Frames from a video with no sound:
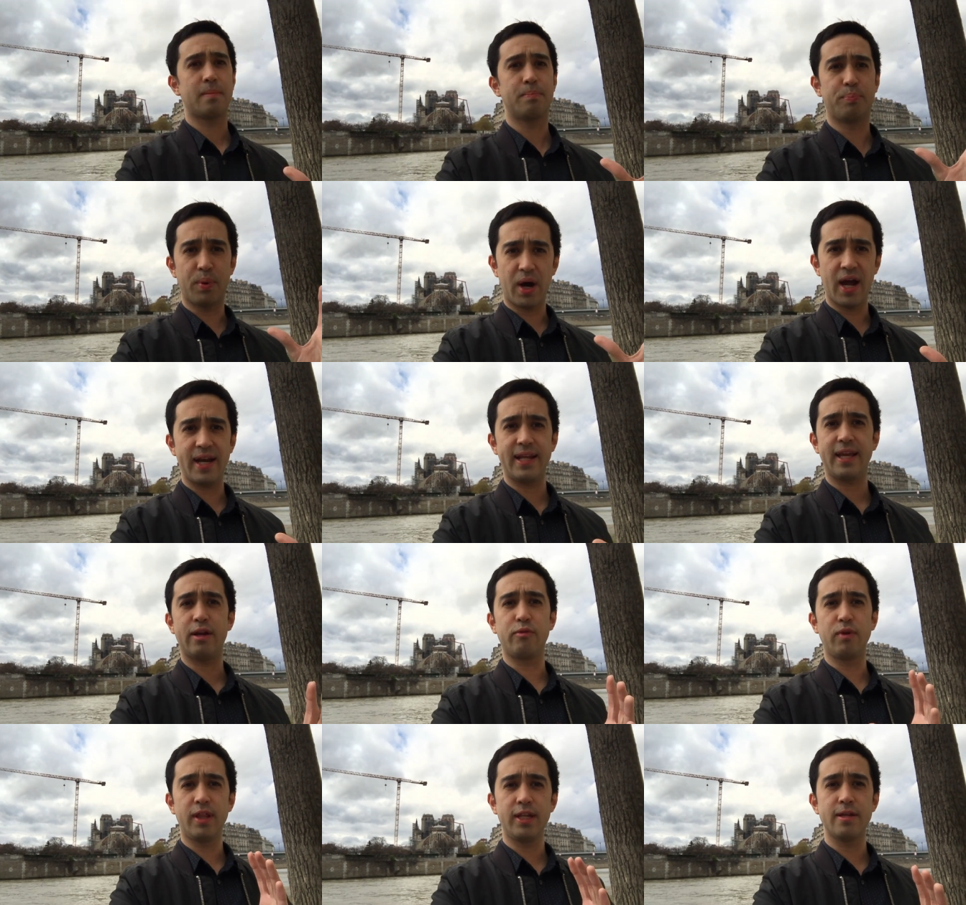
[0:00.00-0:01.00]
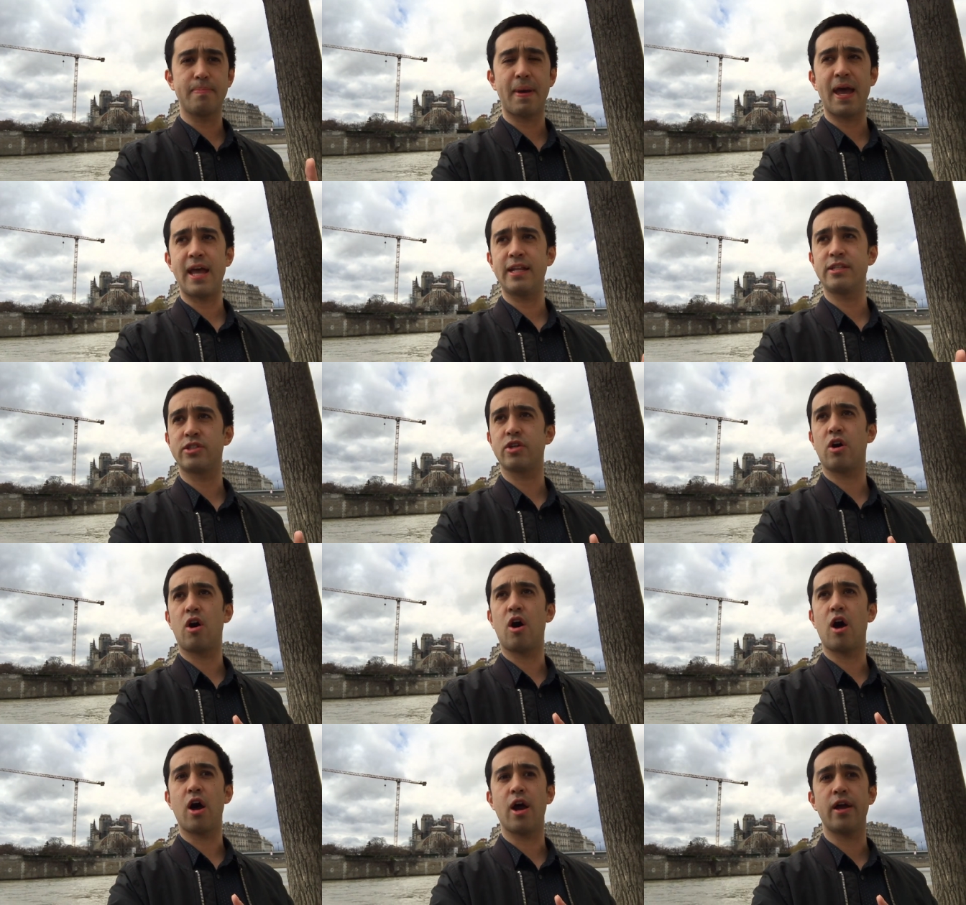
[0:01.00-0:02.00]
But it really depends
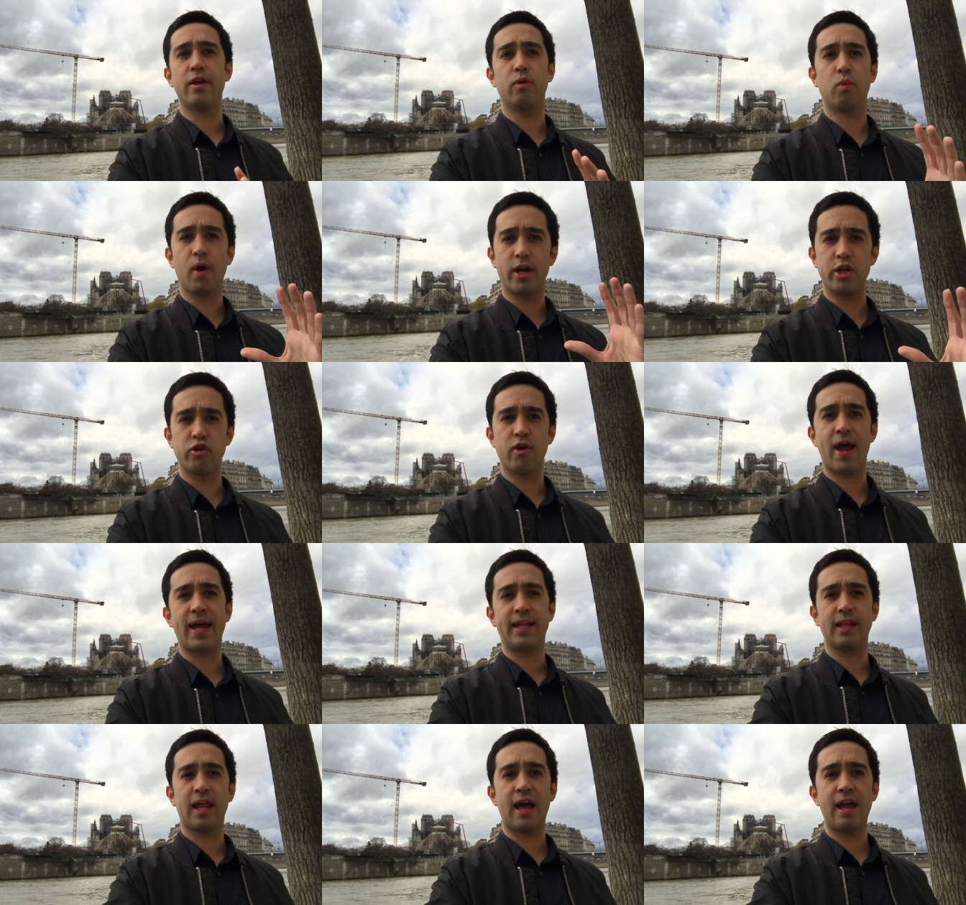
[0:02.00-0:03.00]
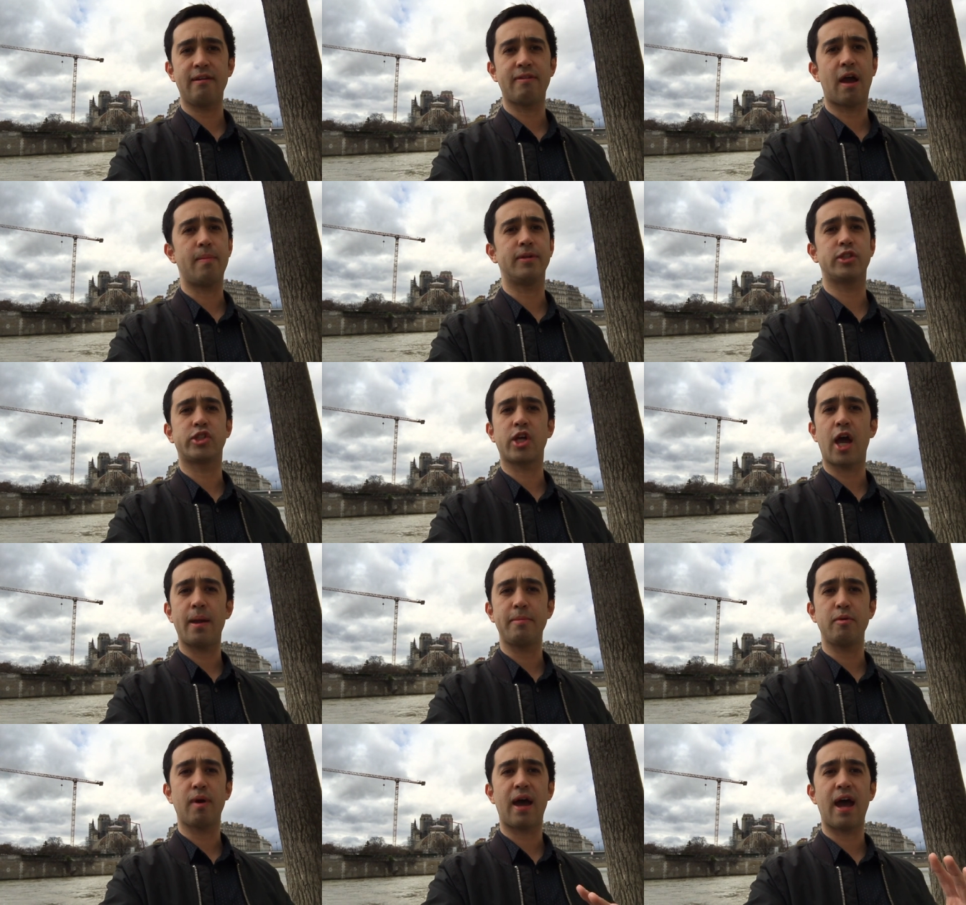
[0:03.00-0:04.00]
on where you're at in life, how much
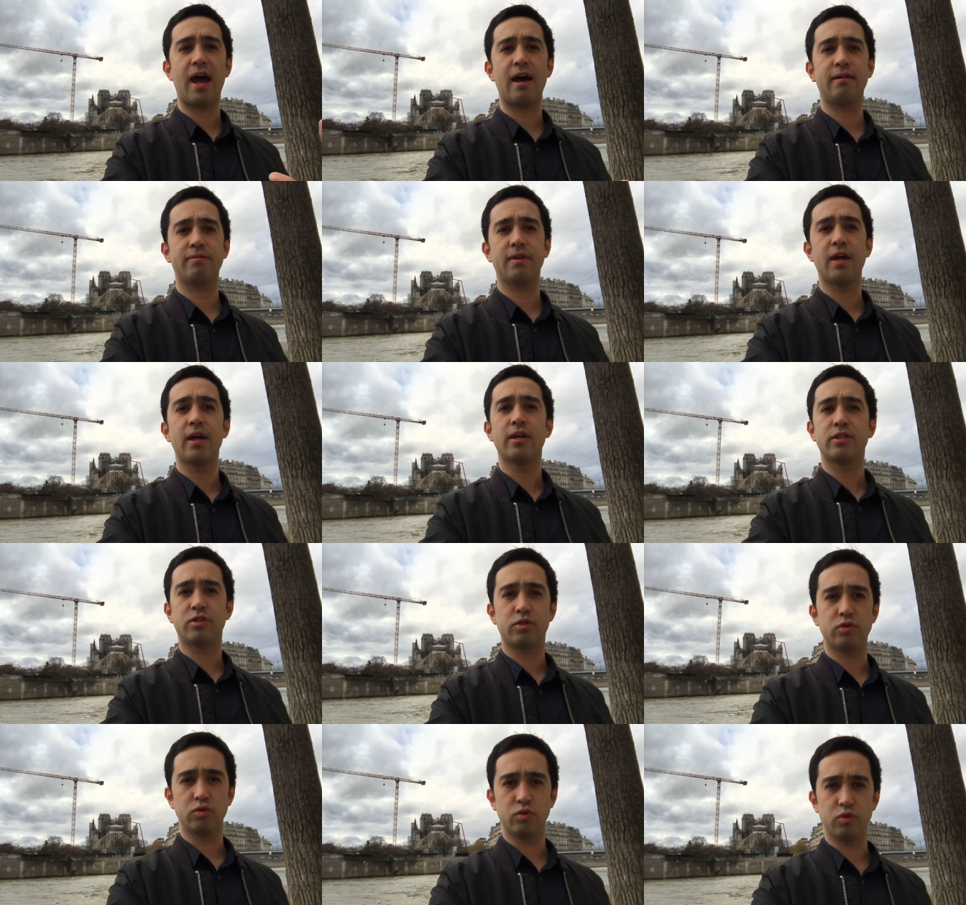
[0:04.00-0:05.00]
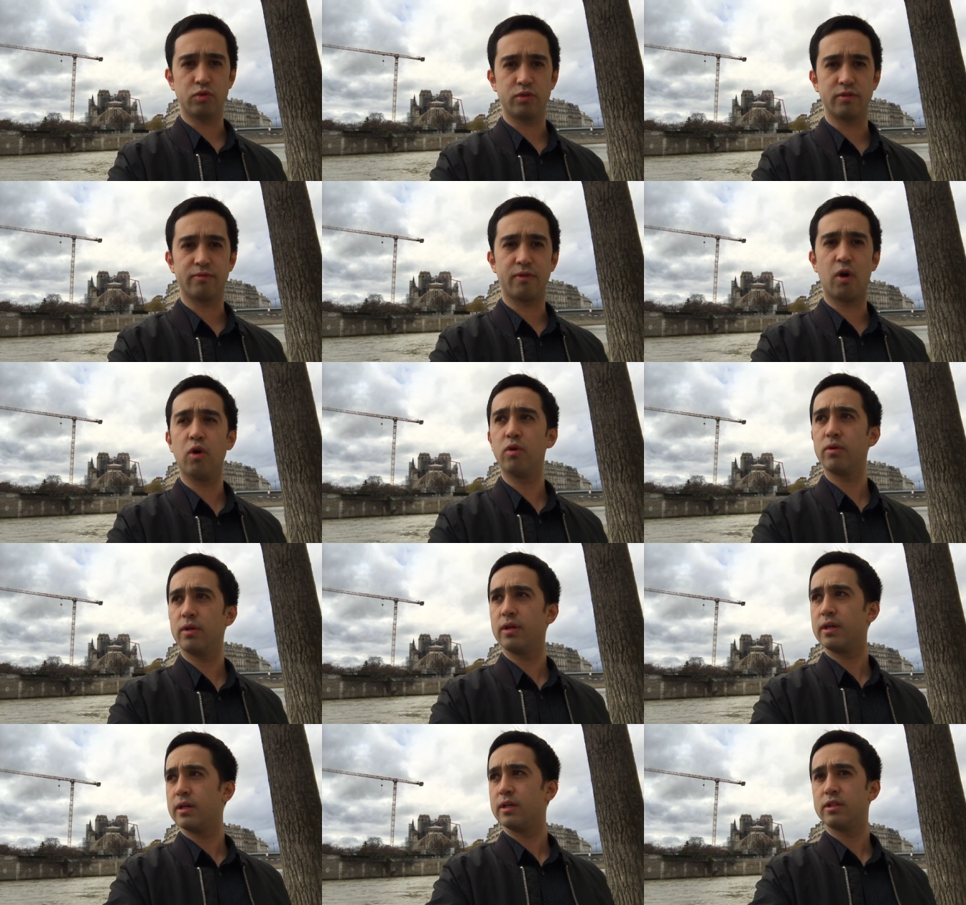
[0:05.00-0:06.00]
time you have to devote
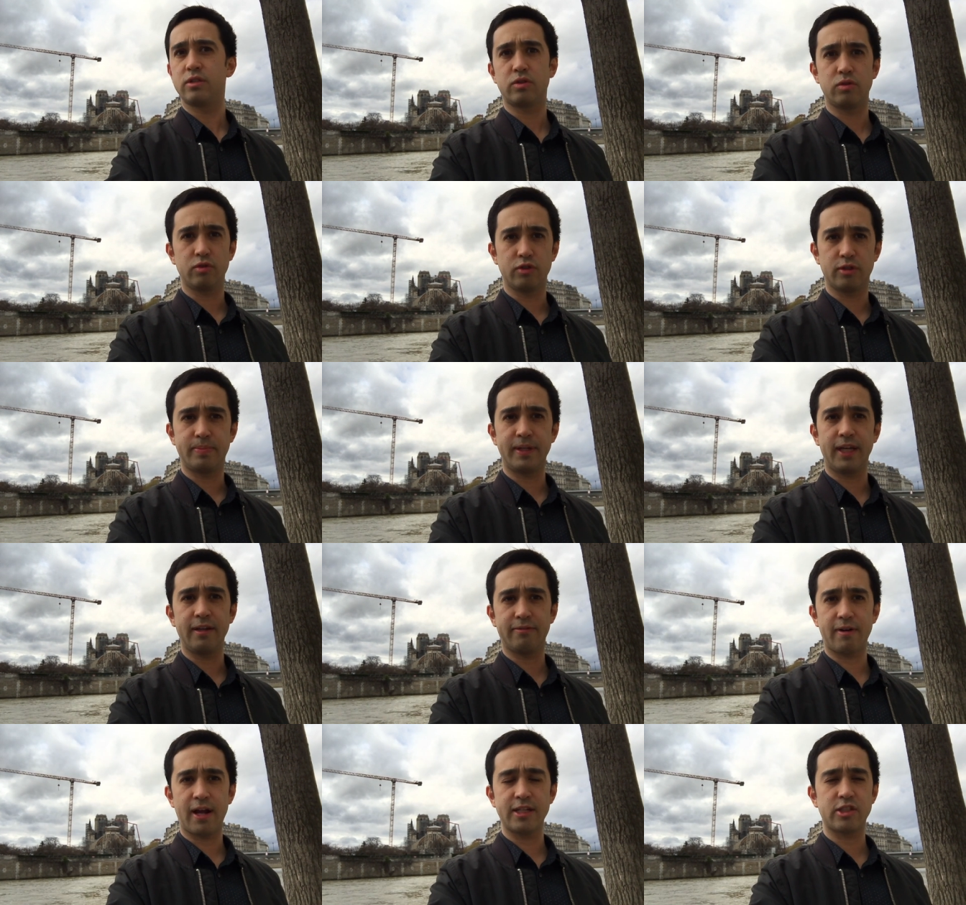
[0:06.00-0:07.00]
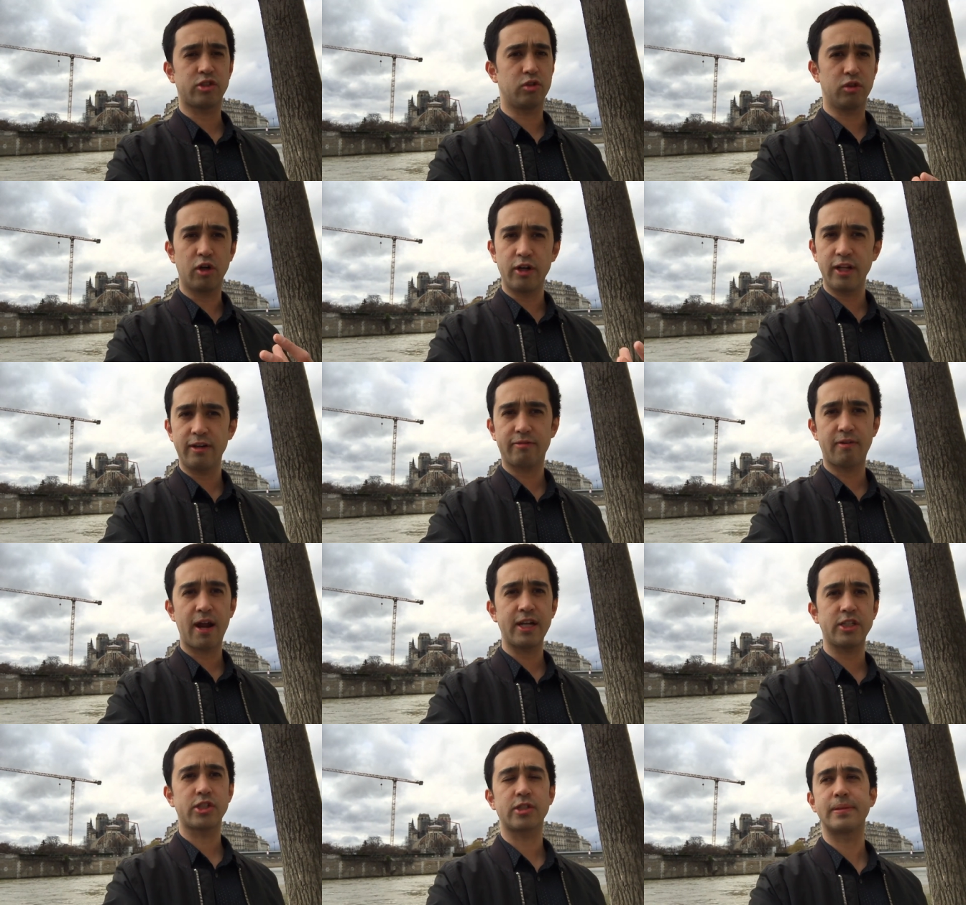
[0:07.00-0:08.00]
to speaking French, to learning French.